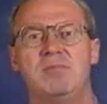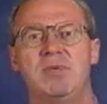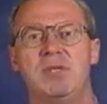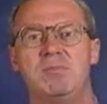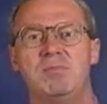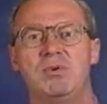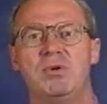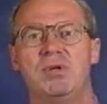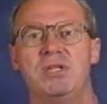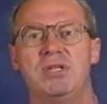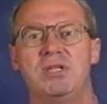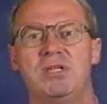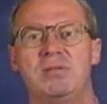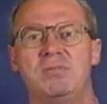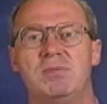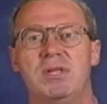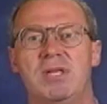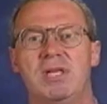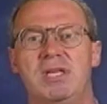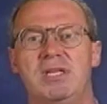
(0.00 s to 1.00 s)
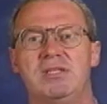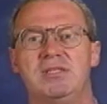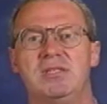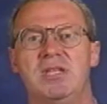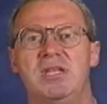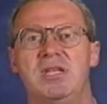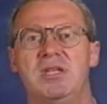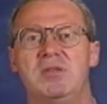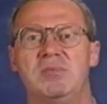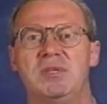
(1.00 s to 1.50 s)
be put into place,
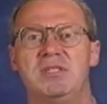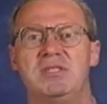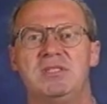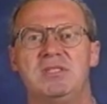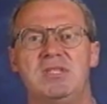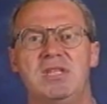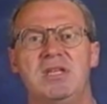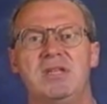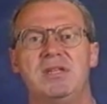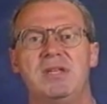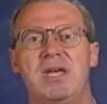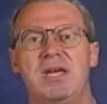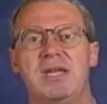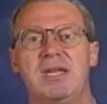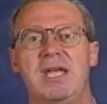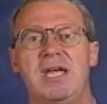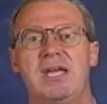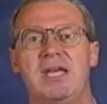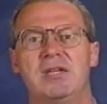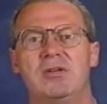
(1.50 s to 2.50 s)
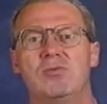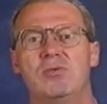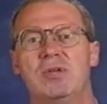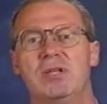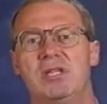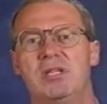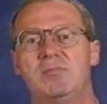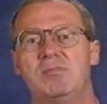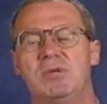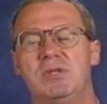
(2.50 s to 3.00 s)
but still not
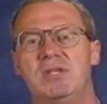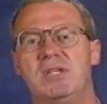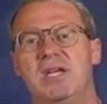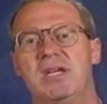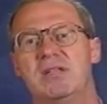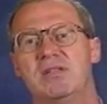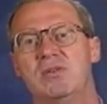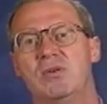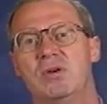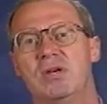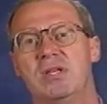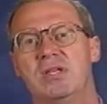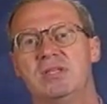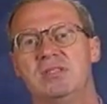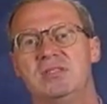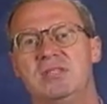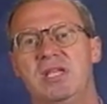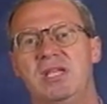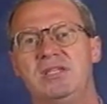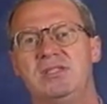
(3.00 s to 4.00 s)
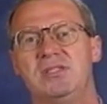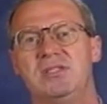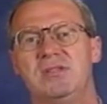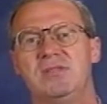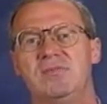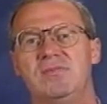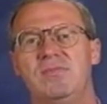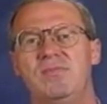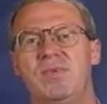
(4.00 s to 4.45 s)
adequately protect the organization.